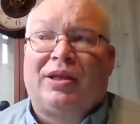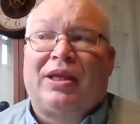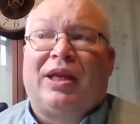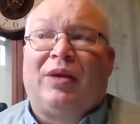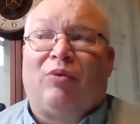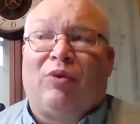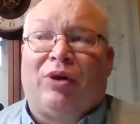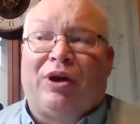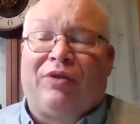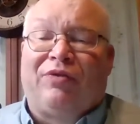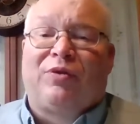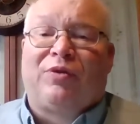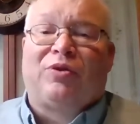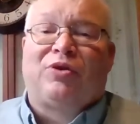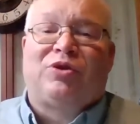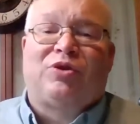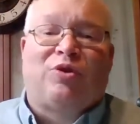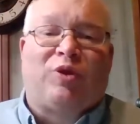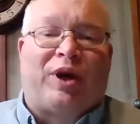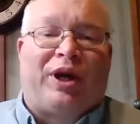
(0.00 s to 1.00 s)
get ready for
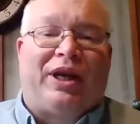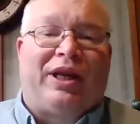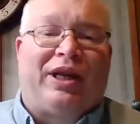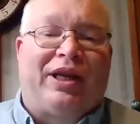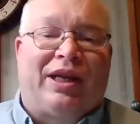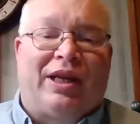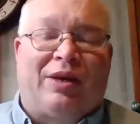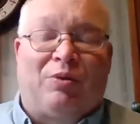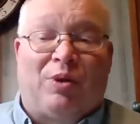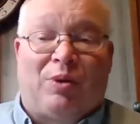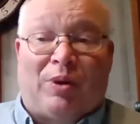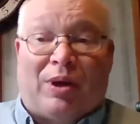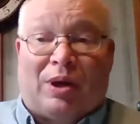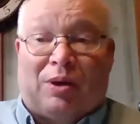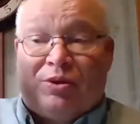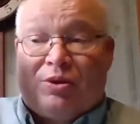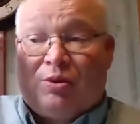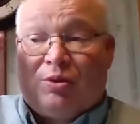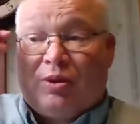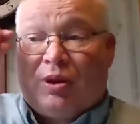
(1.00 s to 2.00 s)
training, and I, while I
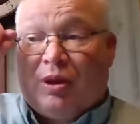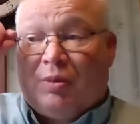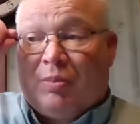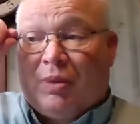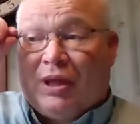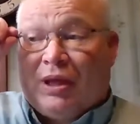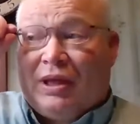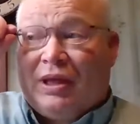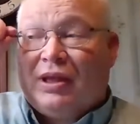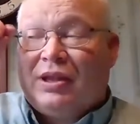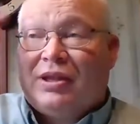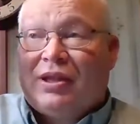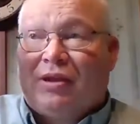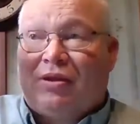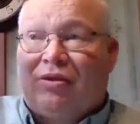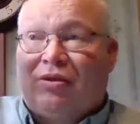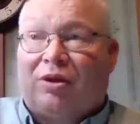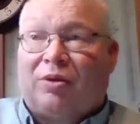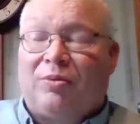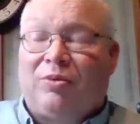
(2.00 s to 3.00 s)
was doing that, my kids, I
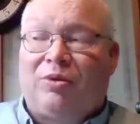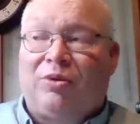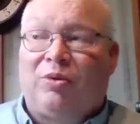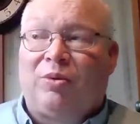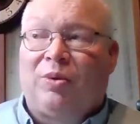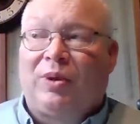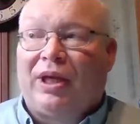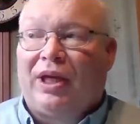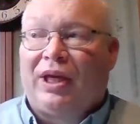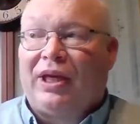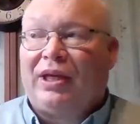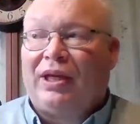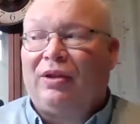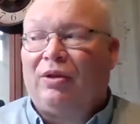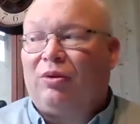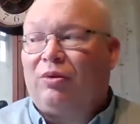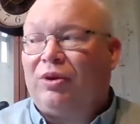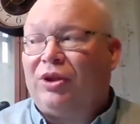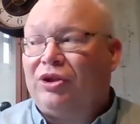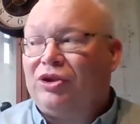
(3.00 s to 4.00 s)
took them to a
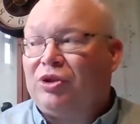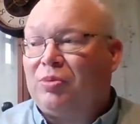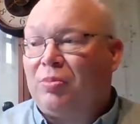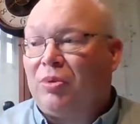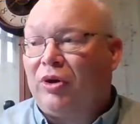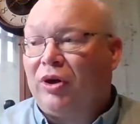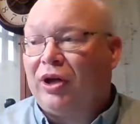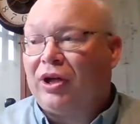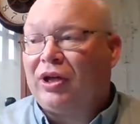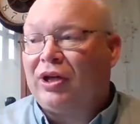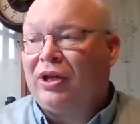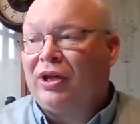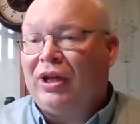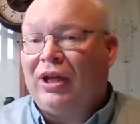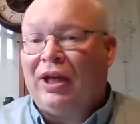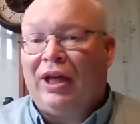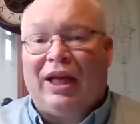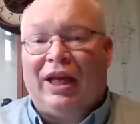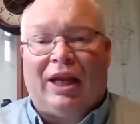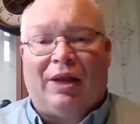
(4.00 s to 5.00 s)
little ninja park,
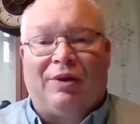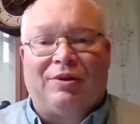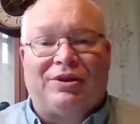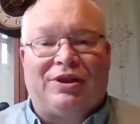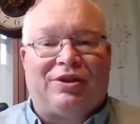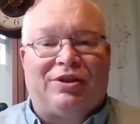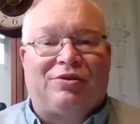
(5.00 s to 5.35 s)
and it was hmm.